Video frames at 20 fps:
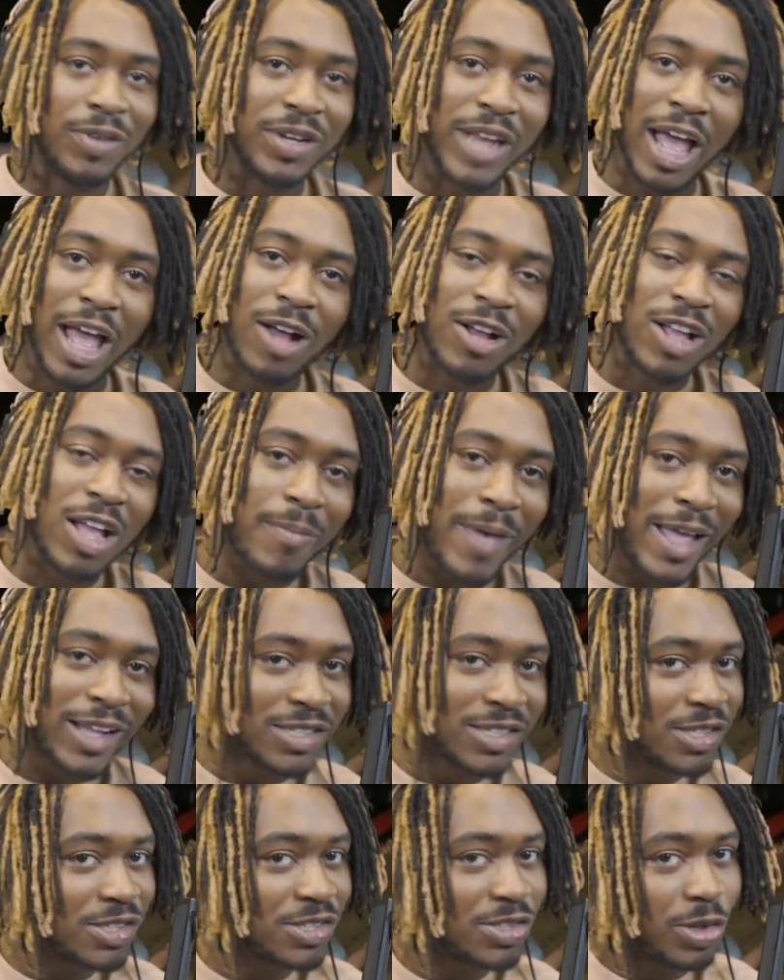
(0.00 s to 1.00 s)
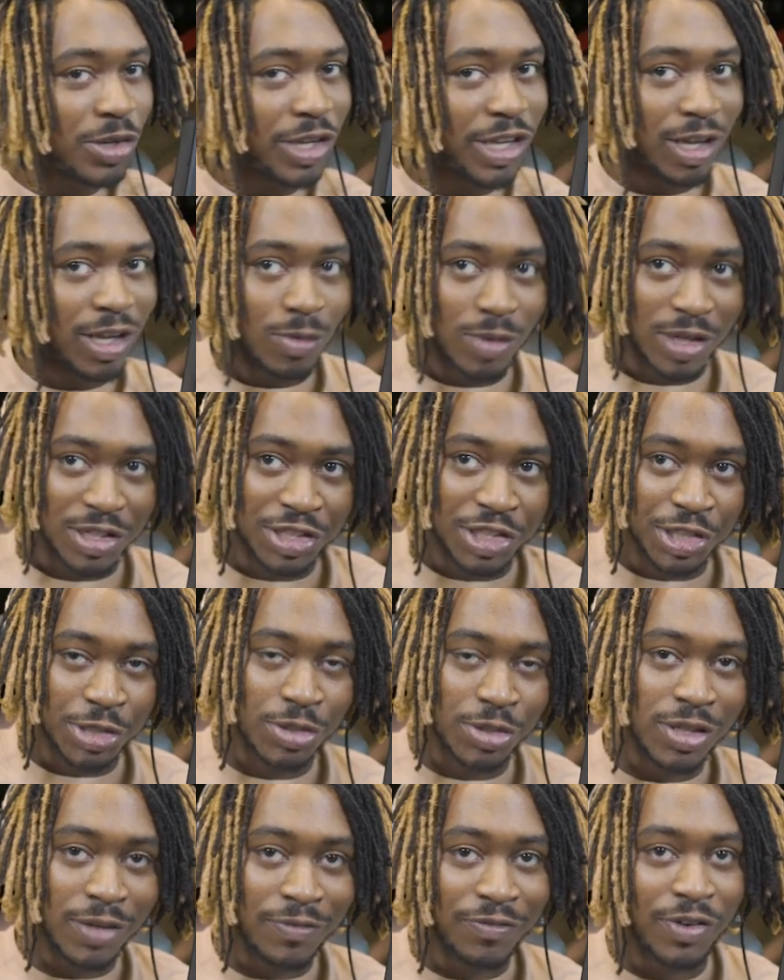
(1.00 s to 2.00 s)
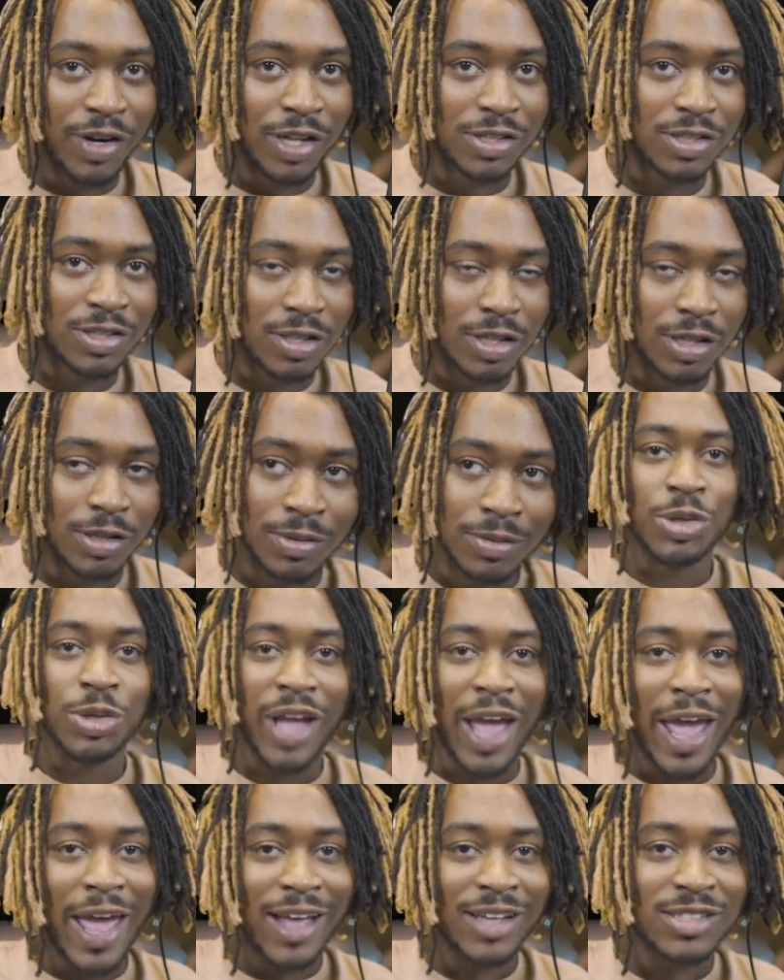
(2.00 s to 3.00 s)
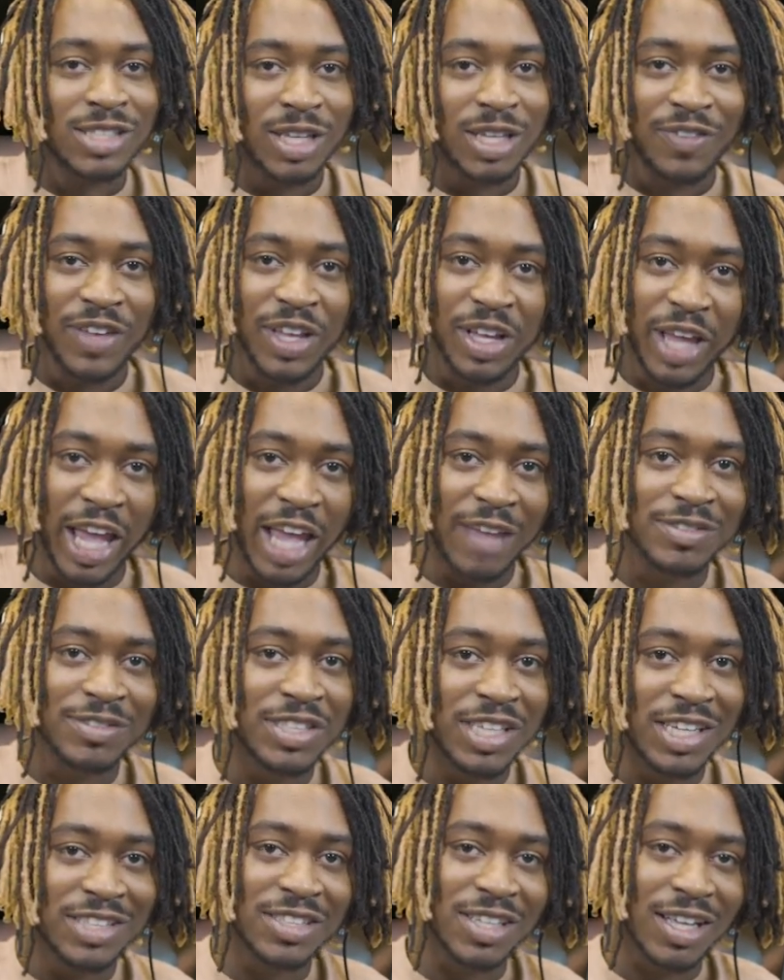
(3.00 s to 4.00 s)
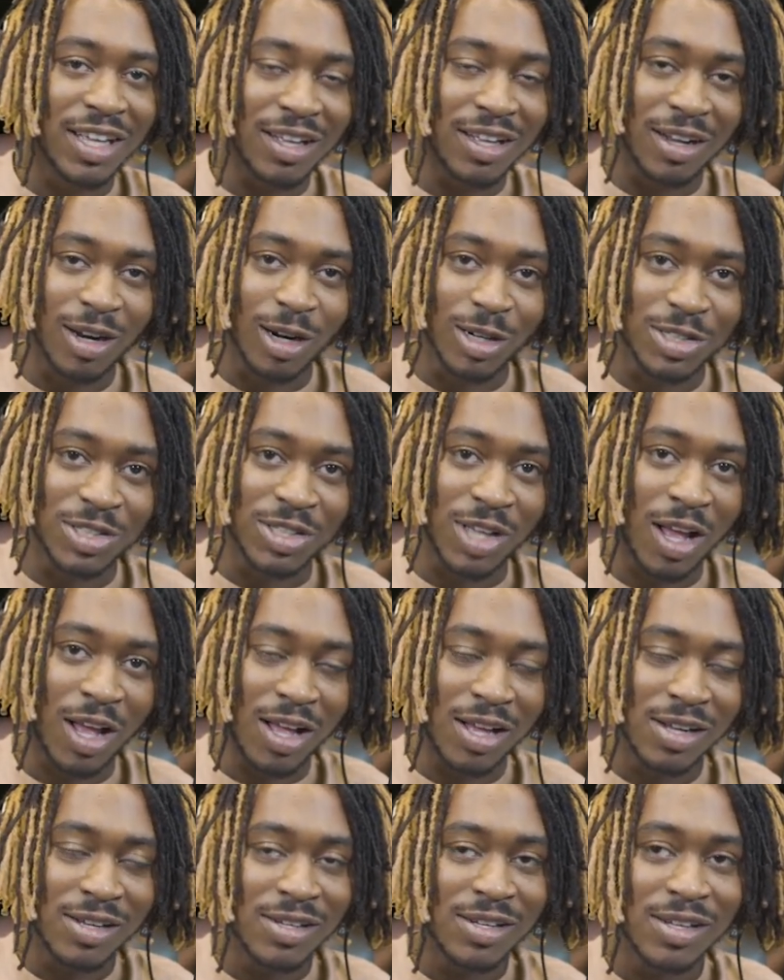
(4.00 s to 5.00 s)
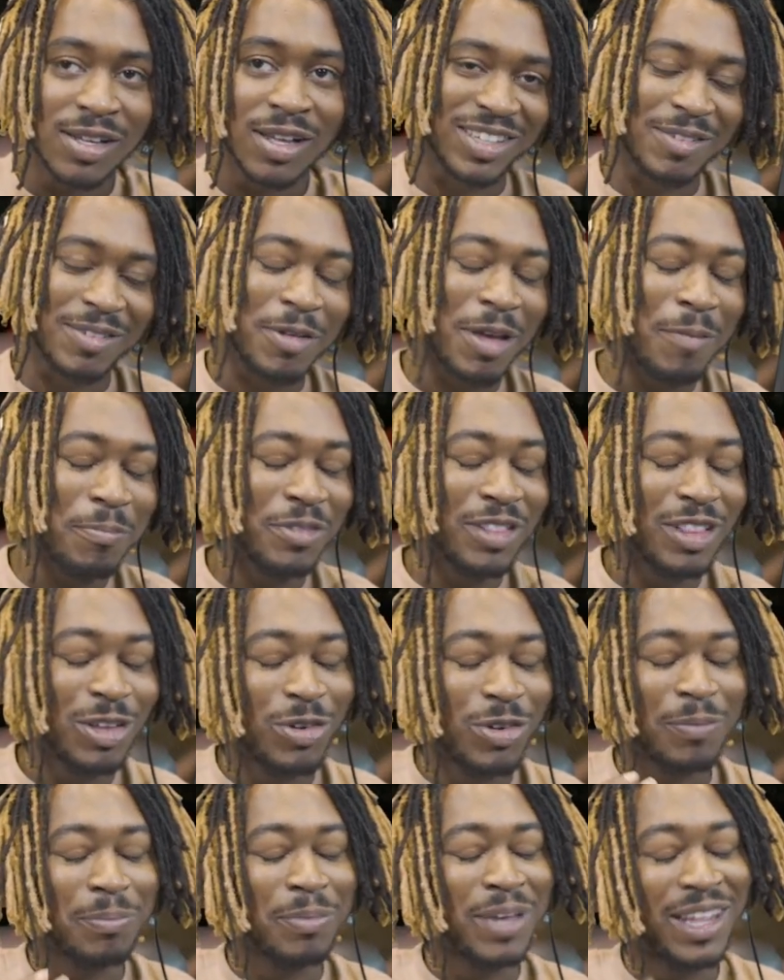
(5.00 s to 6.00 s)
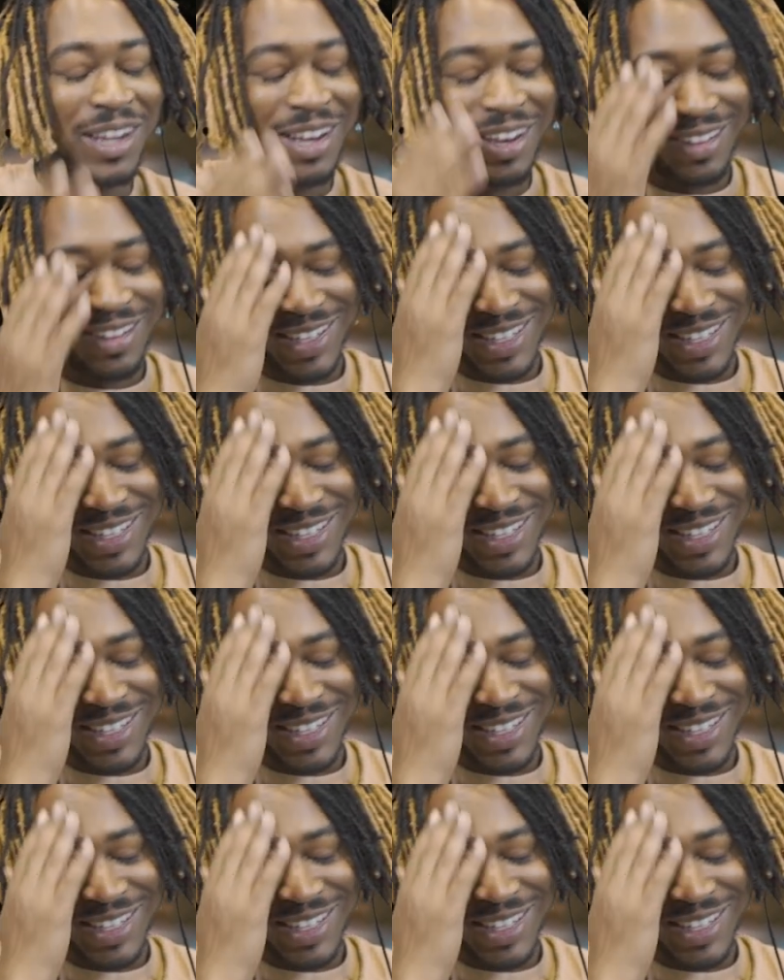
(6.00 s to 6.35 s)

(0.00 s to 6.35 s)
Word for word: now come back to the studio where Juke confronts Lou, asks if he gave Zisa her song. Lou immediately